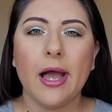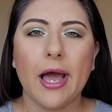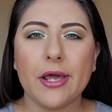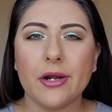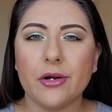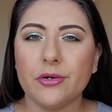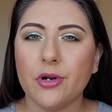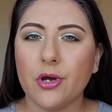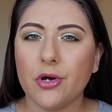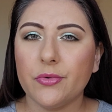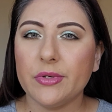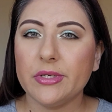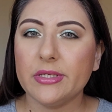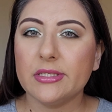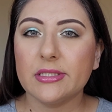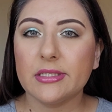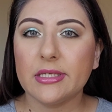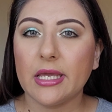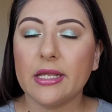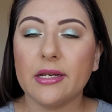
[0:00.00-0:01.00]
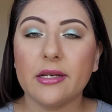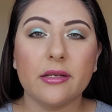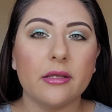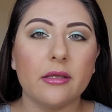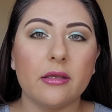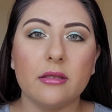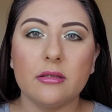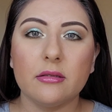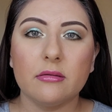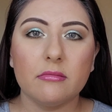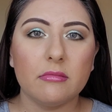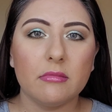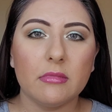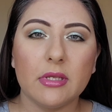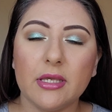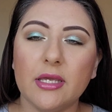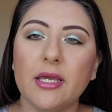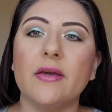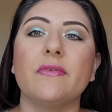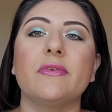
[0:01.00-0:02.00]
I don't always get
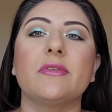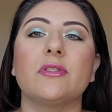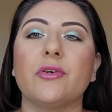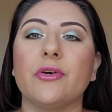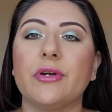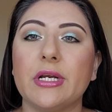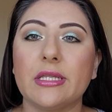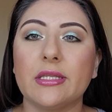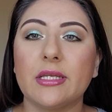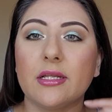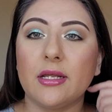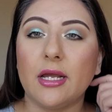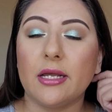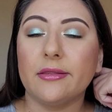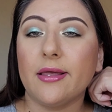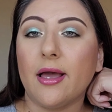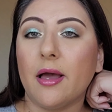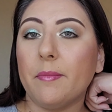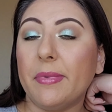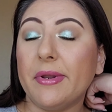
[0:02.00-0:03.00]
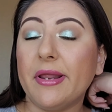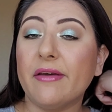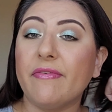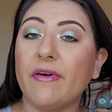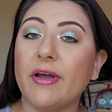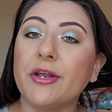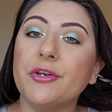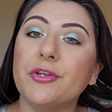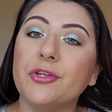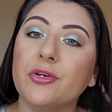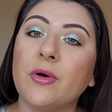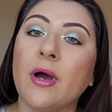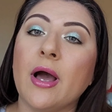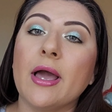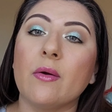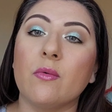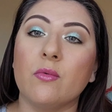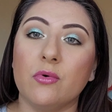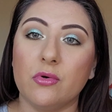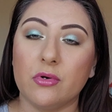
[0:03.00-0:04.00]
gifts or anything like that, but if I do,
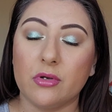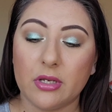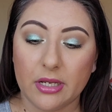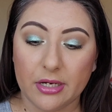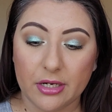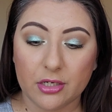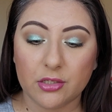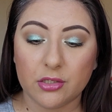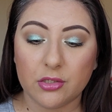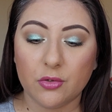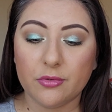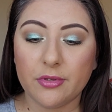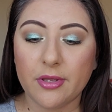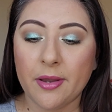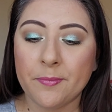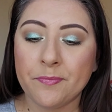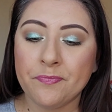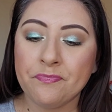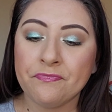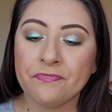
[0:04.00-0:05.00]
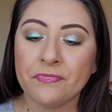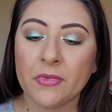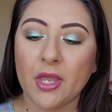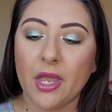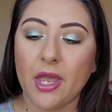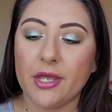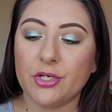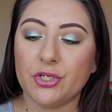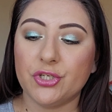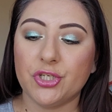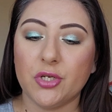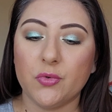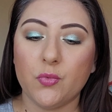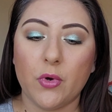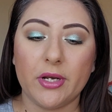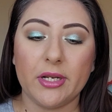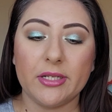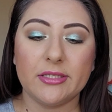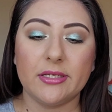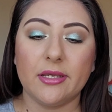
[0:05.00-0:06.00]
I will include them. And she
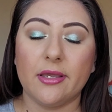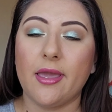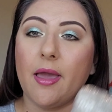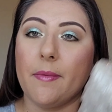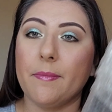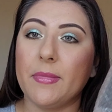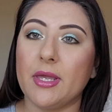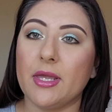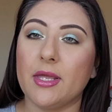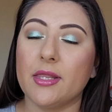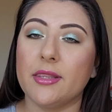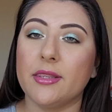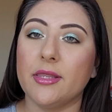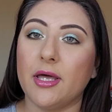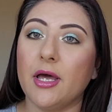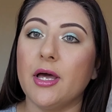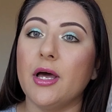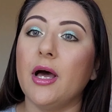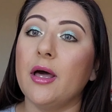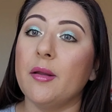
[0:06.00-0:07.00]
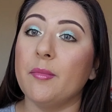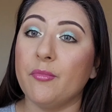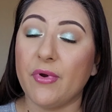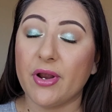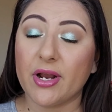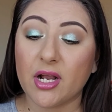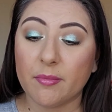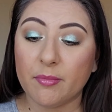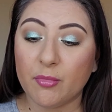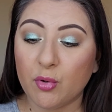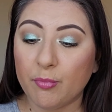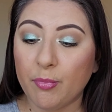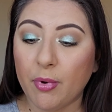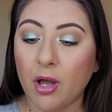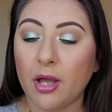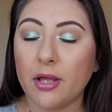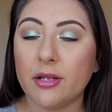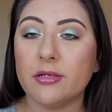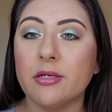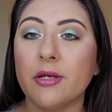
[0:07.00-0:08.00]
wanted to get me the Unbreakable
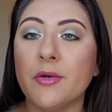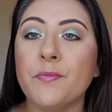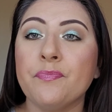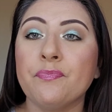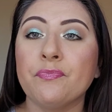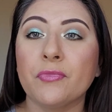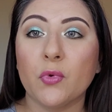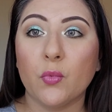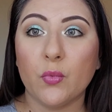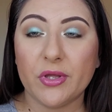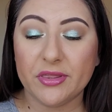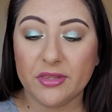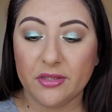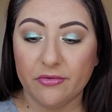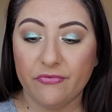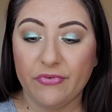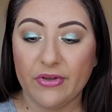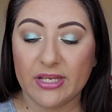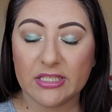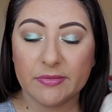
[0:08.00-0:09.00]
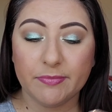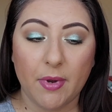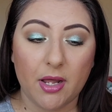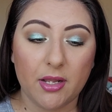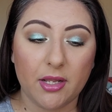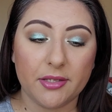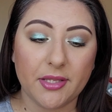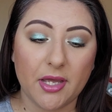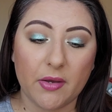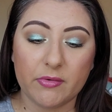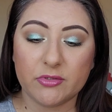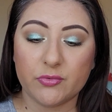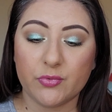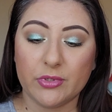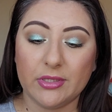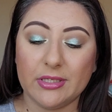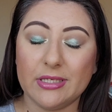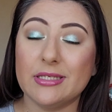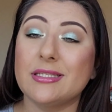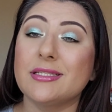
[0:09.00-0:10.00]
Bond with the face palette that was
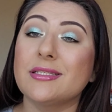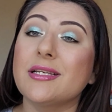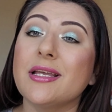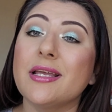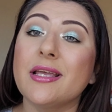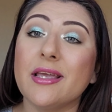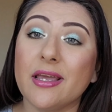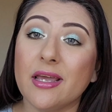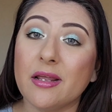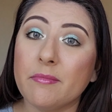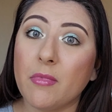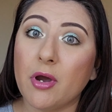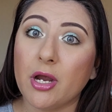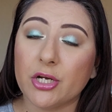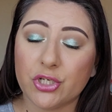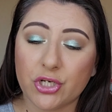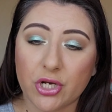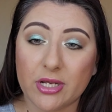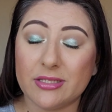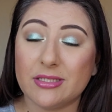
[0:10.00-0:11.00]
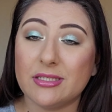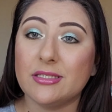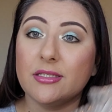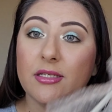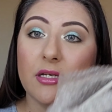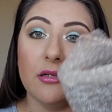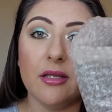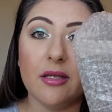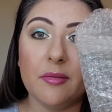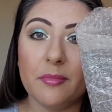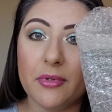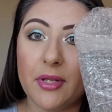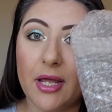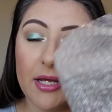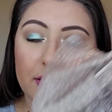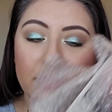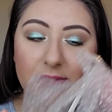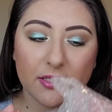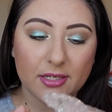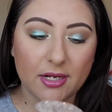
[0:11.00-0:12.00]
released in March. It's still in
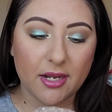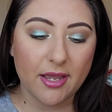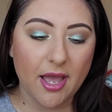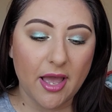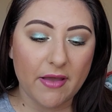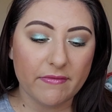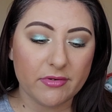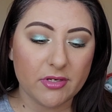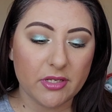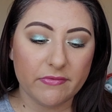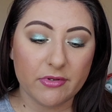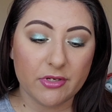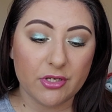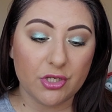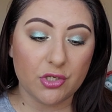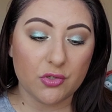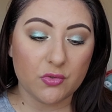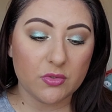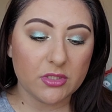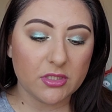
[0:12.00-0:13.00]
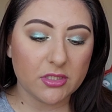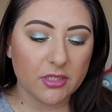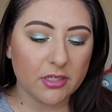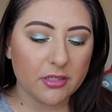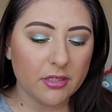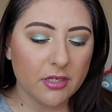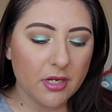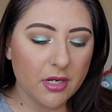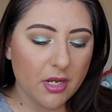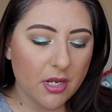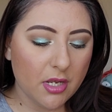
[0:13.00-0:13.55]
plastic. I haven't even used it.